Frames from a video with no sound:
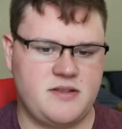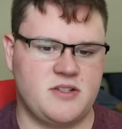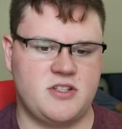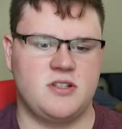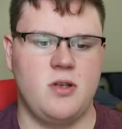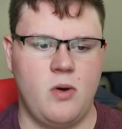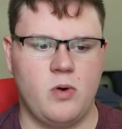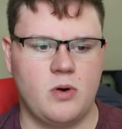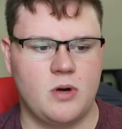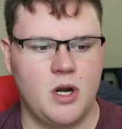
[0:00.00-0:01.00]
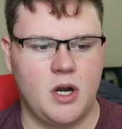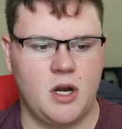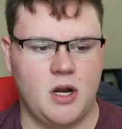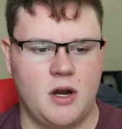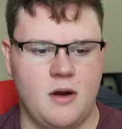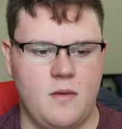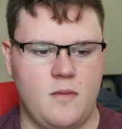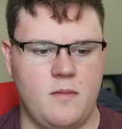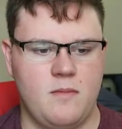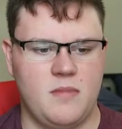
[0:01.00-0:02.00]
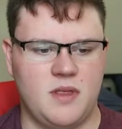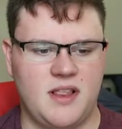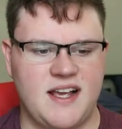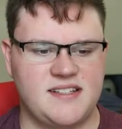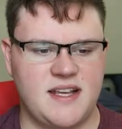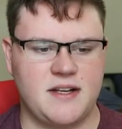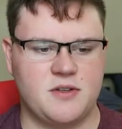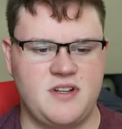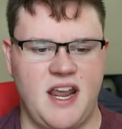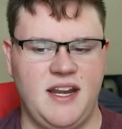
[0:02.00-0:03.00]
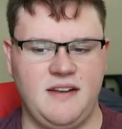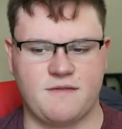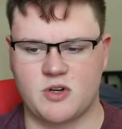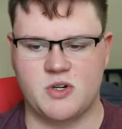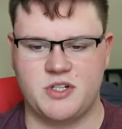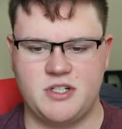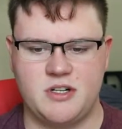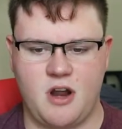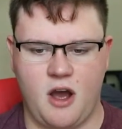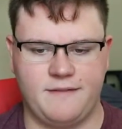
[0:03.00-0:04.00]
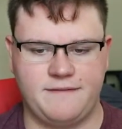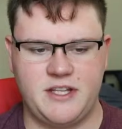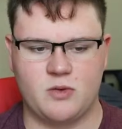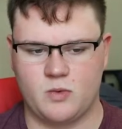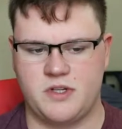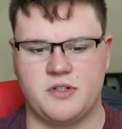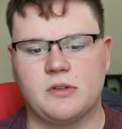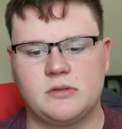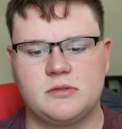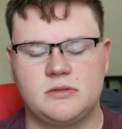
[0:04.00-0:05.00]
a slower, less entertaining version of the original.